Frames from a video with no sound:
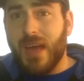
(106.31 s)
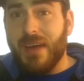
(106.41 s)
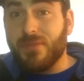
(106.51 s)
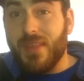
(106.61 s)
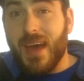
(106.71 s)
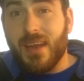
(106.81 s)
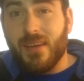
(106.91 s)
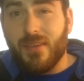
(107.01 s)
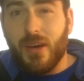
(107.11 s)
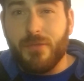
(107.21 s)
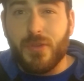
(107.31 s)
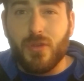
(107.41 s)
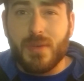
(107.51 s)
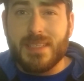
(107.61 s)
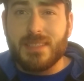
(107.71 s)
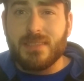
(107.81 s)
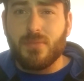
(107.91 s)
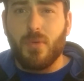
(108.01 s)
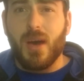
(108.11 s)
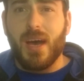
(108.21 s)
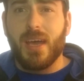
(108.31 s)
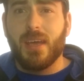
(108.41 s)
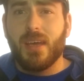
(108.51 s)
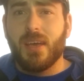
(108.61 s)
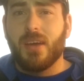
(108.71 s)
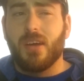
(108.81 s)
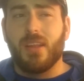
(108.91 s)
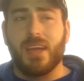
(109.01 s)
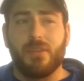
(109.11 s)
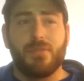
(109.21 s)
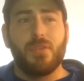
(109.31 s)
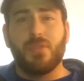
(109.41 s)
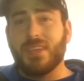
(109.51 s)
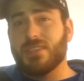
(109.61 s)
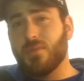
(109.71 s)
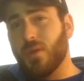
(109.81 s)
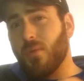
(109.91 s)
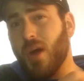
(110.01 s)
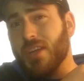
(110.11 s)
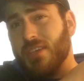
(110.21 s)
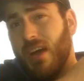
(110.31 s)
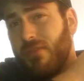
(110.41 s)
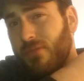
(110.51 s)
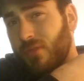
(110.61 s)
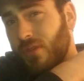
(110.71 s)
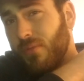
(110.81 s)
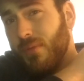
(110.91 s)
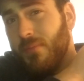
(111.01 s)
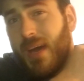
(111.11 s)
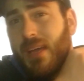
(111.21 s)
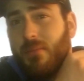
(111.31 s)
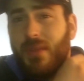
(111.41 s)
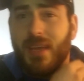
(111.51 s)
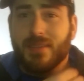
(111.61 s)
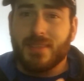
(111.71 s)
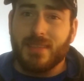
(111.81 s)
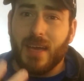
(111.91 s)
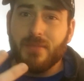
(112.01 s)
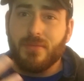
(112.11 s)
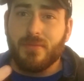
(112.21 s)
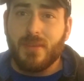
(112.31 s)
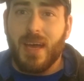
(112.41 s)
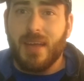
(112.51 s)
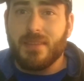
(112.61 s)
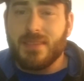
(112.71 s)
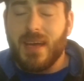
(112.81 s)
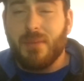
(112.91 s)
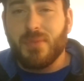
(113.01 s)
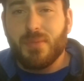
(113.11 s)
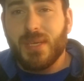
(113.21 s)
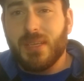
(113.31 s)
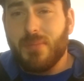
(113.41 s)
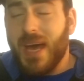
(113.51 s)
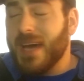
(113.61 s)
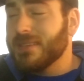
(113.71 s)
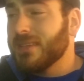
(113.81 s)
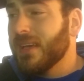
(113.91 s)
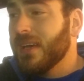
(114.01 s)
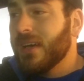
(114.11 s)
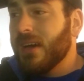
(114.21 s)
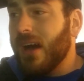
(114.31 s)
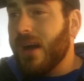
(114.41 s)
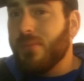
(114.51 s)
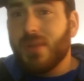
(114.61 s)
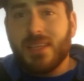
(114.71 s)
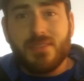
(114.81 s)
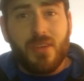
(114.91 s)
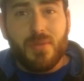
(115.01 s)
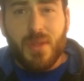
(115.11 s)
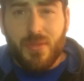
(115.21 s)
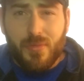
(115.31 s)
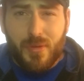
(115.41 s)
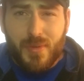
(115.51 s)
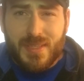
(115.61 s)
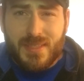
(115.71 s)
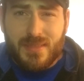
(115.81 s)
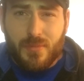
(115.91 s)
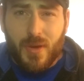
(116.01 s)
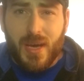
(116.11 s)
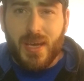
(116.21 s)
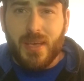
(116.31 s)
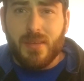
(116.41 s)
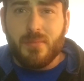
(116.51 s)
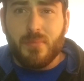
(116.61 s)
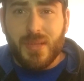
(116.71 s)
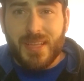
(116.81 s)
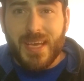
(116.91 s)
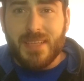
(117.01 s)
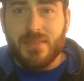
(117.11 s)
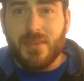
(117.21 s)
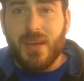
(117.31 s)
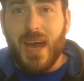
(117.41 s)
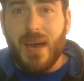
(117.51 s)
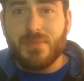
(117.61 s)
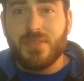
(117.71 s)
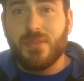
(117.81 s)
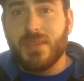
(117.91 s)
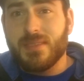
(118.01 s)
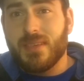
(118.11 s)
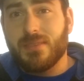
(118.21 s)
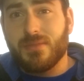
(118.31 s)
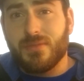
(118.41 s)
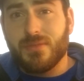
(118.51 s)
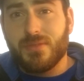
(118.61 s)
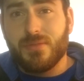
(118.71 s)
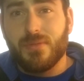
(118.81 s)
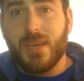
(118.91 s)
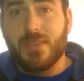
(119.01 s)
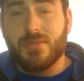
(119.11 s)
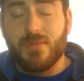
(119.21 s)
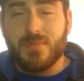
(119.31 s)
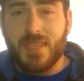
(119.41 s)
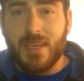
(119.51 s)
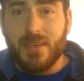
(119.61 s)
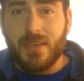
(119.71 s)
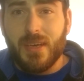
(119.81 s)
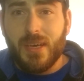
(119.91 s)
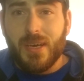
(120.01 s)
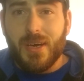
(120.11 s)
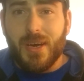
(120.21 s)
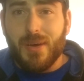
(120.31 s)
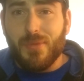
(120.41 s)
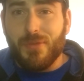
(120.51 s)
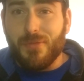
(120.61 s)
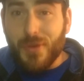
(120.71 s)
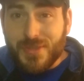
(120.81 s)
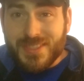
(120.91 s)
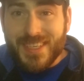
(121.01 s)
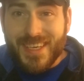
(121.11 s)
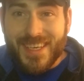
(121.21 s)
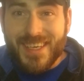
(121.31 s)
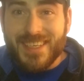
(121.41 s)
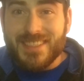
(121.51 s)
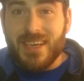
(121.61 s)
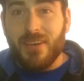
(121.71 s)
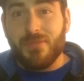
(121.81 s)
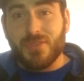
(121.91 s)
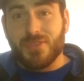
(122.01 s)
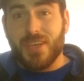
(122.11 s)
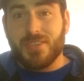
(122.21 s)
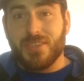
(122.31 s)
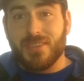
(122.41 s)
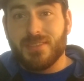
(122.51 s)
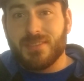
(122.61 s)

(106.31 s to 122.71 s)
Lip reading: after that, a few reasons why, or like a few things you want to watch out for when buying plants, because I've had this happen to me in the past. But let's start with the 3 reasons why plants are absolutely essential to a shrimp tank. The first thing is filtration.